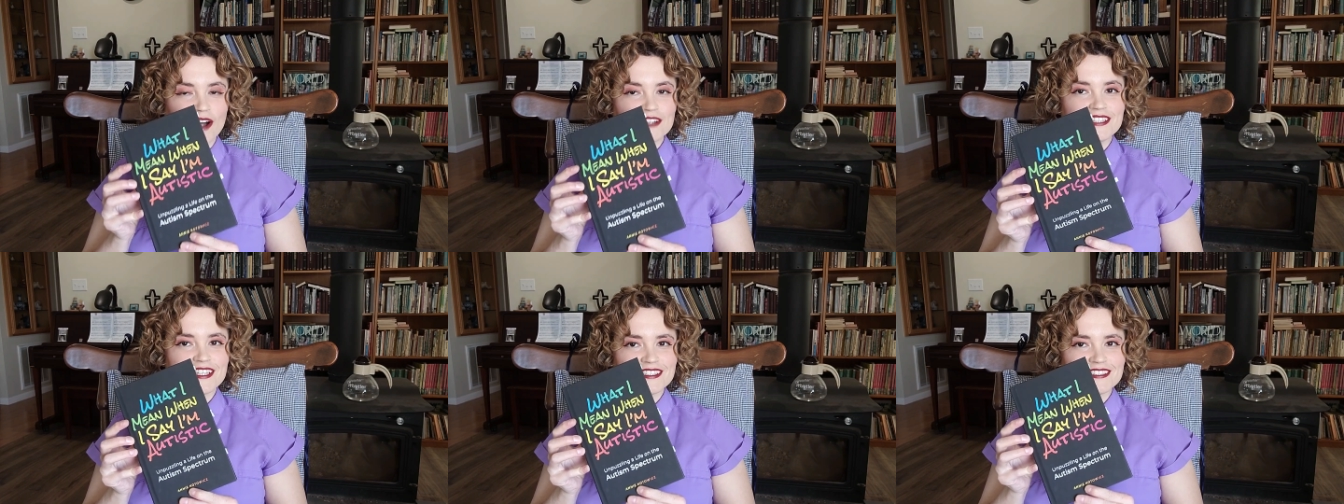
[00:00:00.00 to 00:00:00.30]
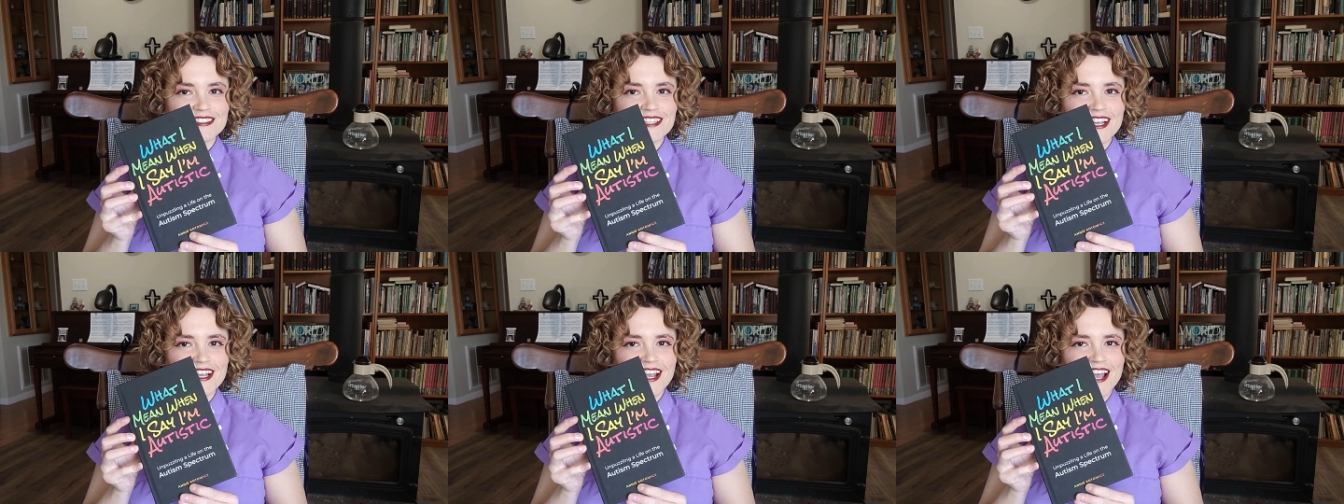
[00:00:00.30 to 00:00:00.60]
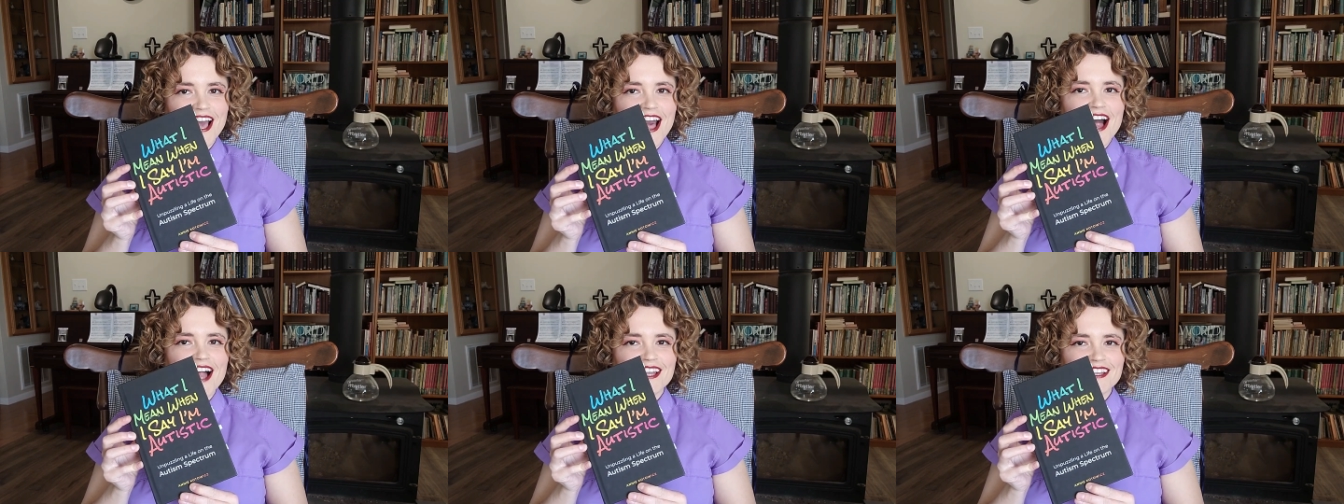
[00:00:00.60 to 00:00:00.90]
autistic?
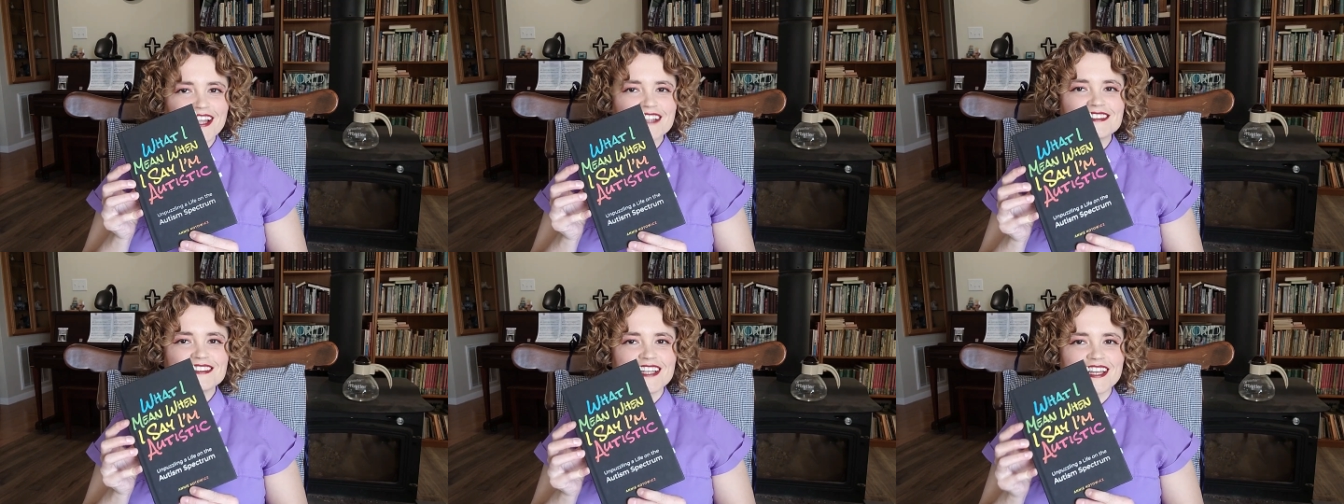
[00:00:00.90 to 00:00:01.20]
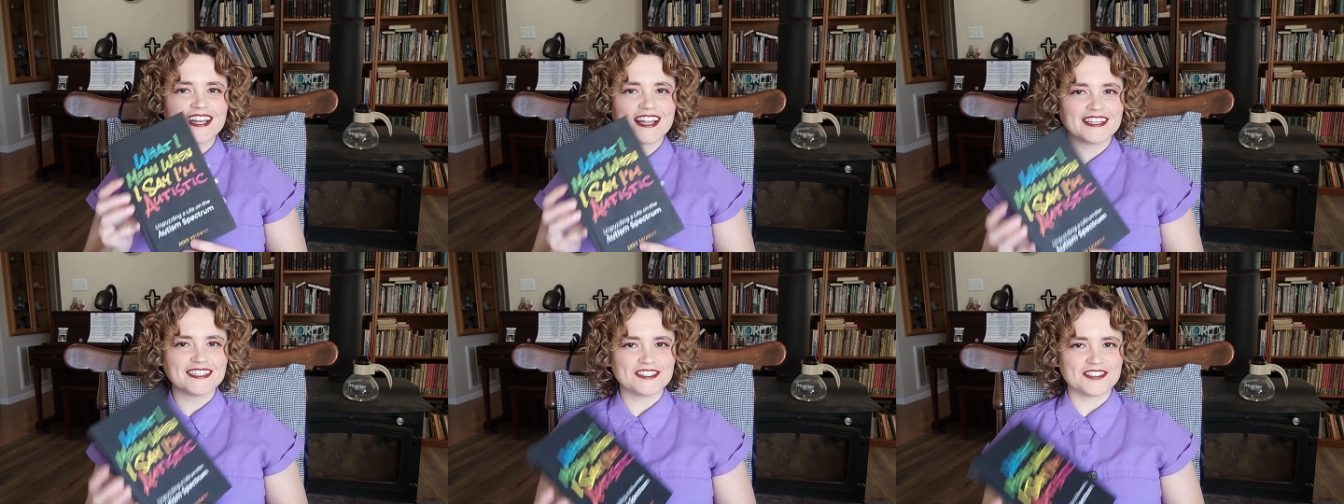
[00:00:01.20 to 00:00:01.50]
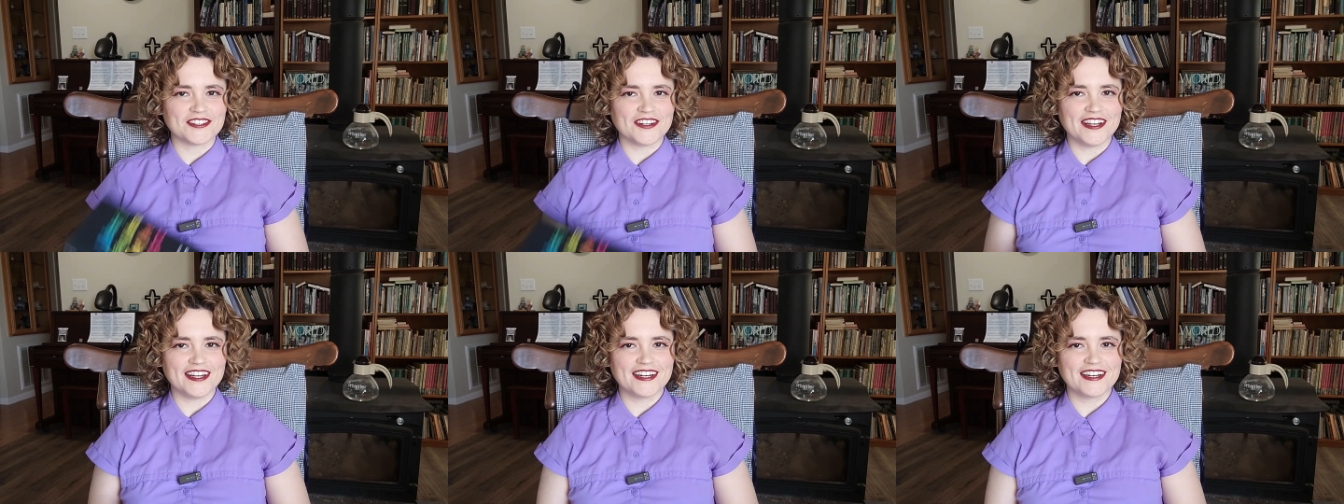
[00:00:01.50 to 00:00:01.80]
Let's get
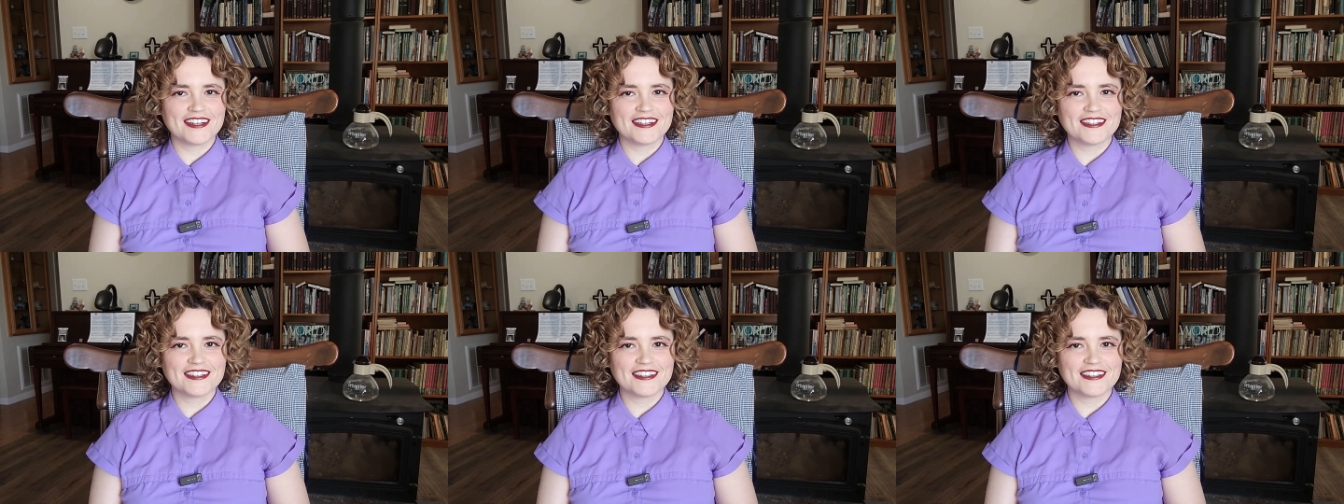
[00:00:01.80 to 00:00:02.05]
into it.